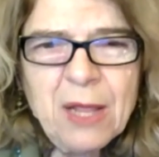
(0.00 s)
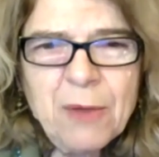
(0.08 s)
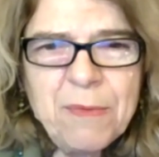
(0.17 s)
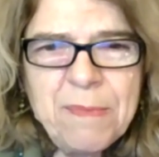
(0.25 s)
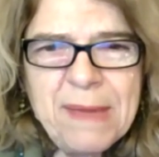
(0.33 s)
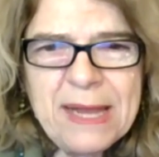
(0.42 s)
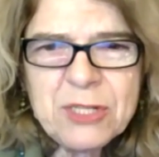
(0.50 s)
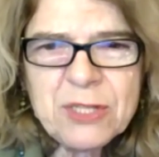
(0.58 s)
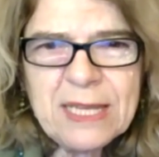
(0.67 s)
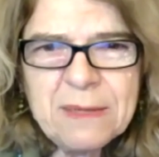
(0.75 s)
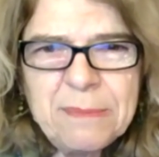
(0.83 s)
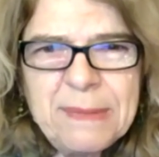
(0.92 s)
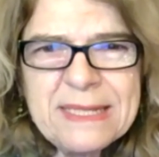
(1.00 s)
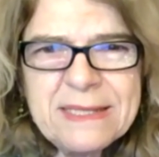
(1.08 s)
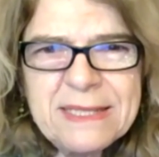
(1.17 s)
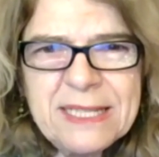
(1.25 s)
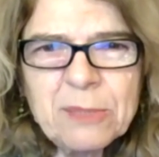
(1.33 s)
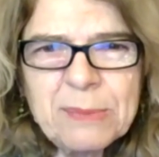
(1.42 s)
managed to get a better
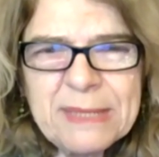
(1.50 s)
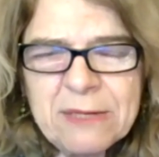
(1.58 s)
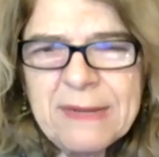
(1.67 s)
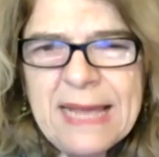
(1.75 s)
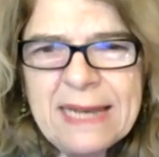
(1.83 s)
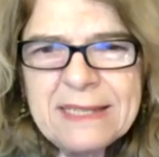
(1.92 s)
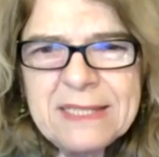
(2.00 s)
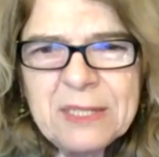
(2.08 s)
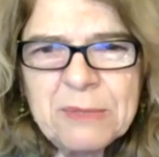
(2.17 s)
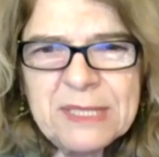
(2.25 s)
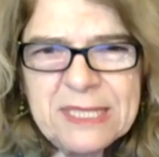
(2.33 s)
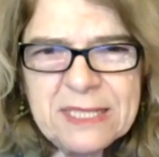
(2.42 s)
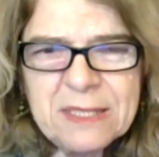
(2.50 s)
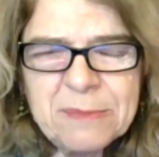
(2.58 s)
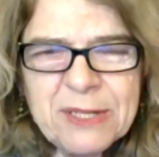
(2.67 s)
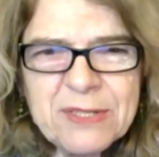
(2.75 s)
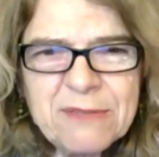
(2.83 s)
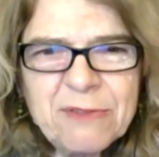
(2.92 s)
deal, but in reality we didn't,
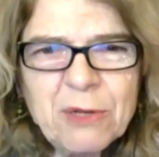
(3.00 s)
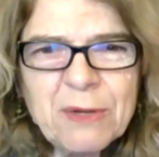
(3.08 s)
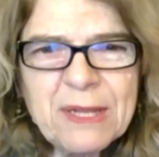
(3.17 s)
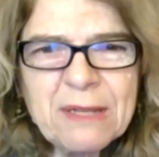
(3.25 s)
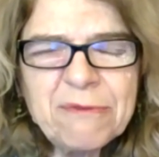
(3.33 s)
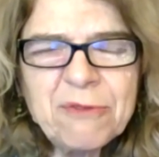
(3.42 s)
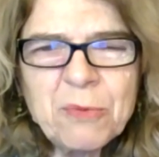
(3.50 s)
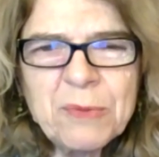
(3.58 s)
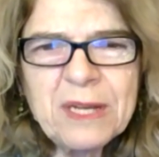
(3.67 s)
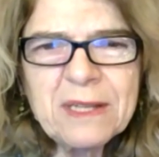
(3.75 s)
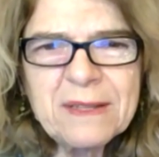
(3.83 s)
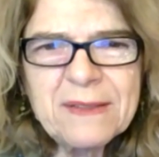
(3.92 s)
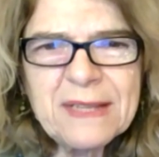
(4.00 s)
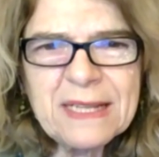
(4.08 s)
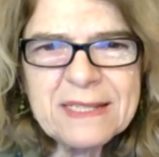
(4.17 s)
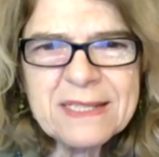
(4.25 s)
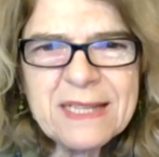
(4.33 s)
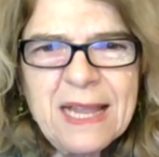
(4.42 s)
because if you look at the formula
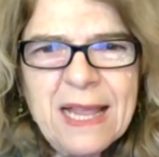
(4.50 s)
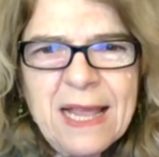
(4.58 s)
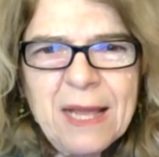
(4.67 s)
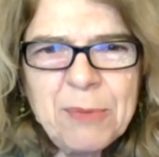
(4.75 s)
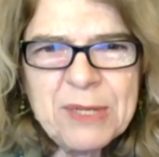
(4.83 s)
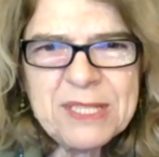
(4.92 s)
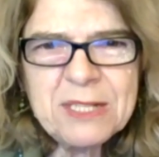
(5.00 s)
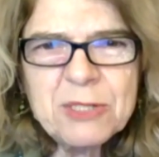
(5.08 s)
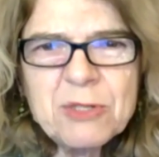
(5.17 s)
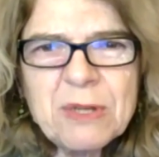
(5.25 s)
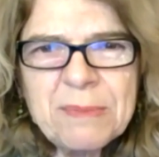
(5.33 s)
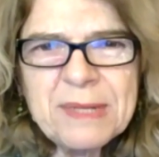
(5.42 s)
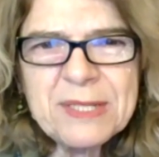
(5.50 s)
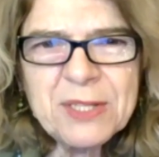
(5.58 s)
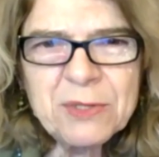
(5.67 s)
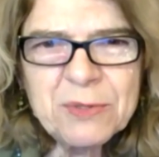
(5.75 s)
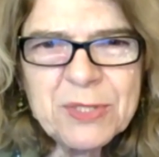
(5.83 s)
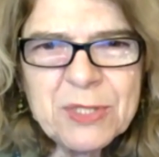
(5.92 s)
that President Trump has
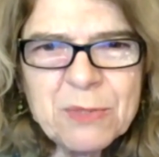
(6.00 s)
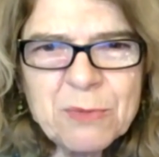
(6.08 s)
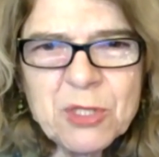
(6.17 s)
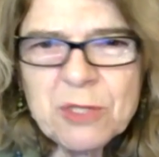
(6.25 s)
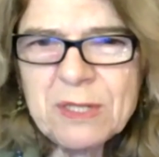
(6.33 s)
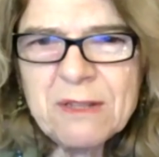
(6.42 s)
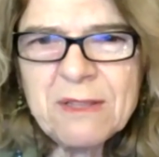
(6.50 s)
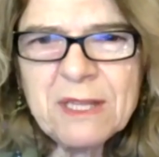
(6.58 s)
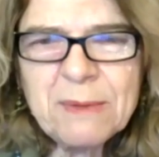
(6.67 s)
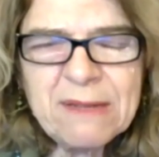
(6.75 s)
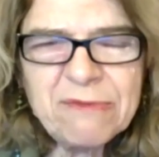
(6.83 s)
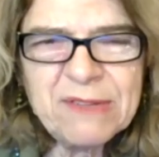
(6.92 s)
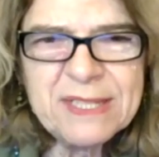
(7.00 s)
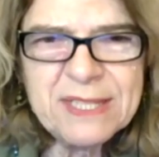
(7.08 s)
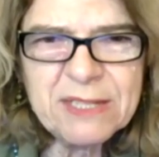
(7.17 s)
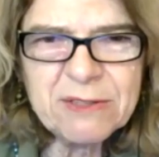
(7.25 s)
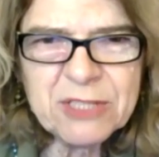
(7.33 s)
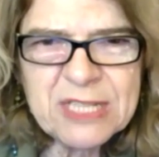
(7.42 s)
used, we should in theory have had
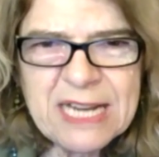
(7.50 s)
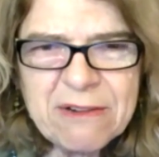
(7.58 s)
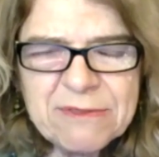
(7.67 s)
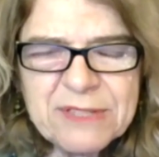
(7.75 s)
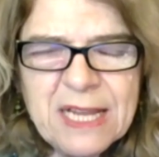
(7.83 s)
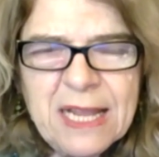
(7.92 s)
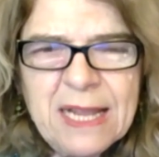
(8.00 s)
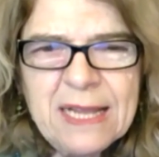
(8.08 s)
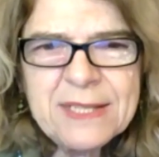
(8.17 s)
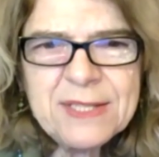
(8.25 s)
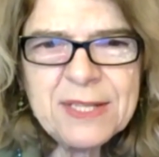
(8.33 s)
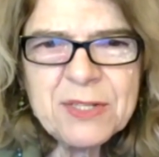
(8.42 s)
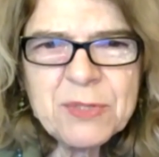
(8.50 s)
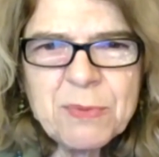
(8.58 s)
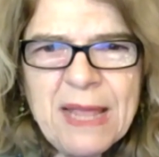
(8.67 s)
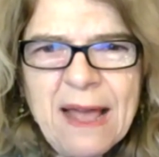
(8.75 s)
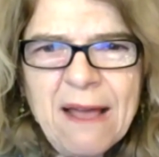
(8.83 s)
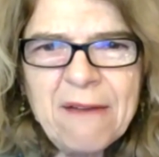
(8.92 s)
zero tariffs, since
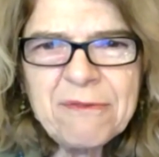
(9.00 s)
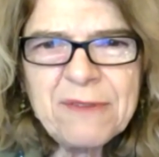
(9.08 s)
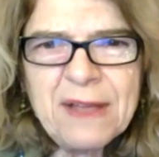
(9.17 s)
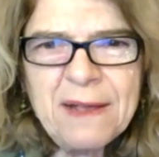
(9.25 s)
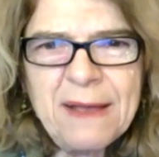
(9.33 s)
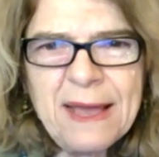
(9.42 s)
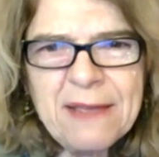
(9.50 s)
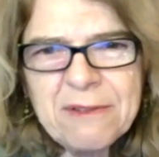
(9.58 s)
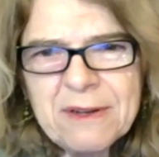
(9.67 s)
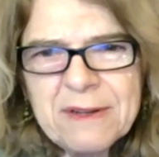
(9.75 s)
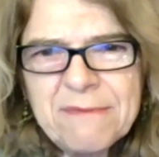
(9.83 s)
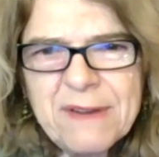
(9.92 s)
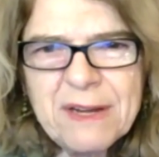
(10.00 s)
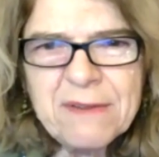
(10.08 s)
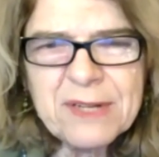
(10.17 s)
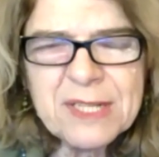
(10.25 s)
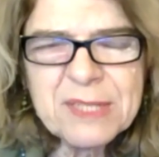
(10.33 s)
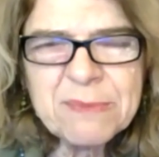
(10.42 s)
we have either a very,
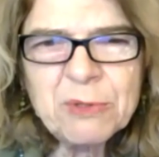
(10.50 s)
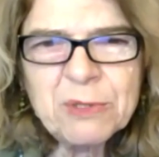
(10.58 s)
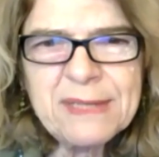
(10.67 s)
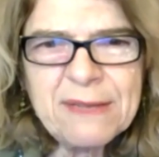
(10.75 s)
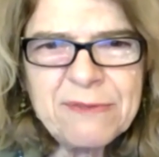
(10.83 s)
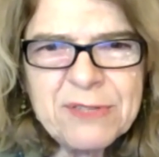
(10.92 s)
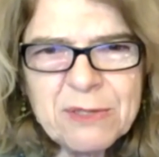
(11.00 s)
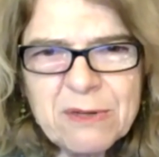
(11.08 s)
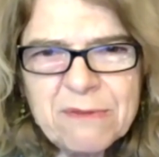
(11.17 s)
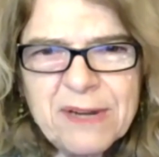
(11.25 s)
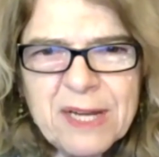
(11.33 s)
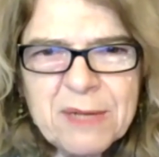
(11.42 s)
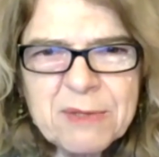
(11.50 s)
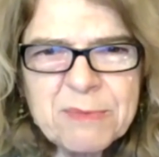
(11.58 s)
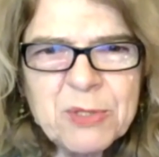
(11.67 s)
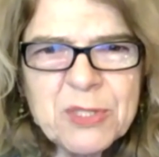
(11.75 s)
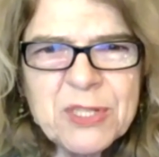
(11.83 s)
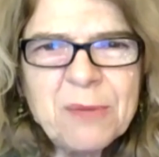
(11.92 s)
very small deficit or a very
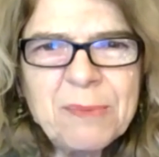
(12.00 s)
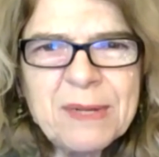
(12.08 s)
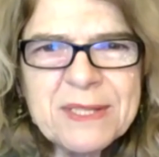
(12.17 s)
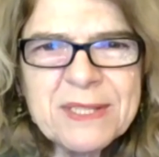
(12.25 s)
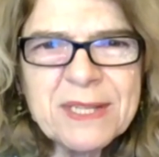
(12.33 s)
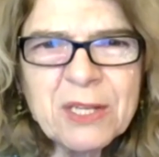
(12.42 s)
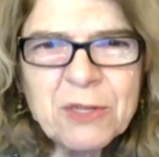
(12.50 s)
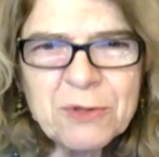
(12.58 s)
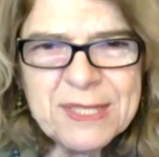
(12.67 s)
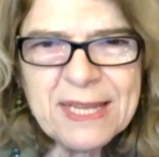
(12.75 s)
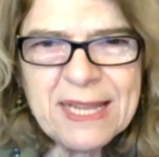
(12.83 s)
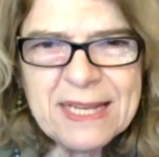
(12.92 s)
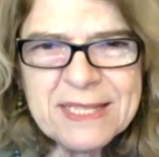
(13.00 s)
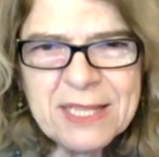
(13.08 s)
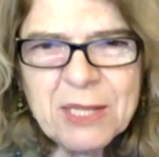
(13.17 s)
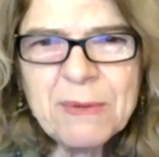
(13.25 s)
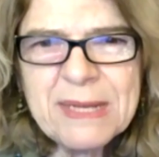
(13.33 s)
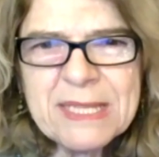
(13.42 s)
small surplus in goods against
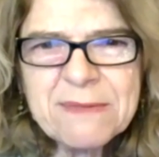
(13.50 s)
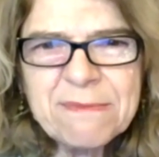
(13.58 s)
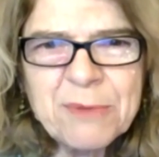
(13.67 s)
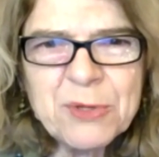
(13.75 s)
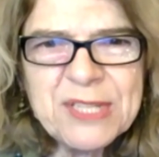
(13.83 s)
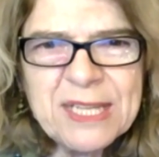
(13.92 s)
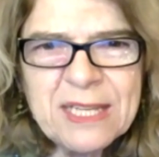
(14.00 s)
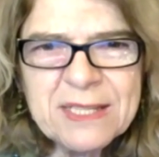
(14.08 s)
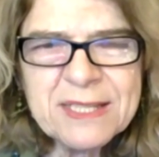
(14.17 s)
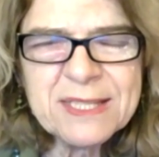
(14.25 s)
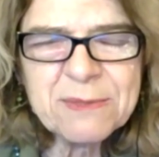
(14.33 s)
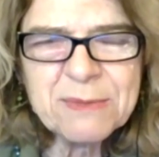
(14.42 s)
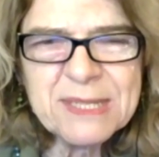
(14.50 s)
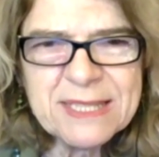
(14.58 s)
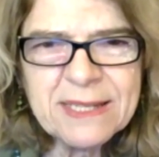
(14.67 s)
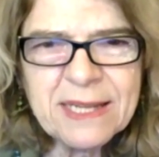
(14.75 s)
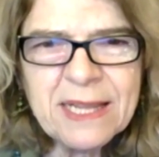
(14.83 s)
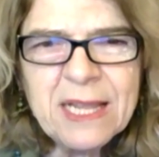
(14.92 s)
the US for most years
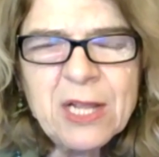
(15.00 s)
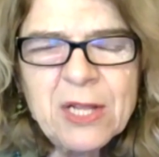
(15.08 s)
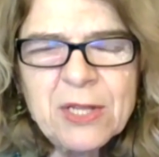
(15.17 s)
recently.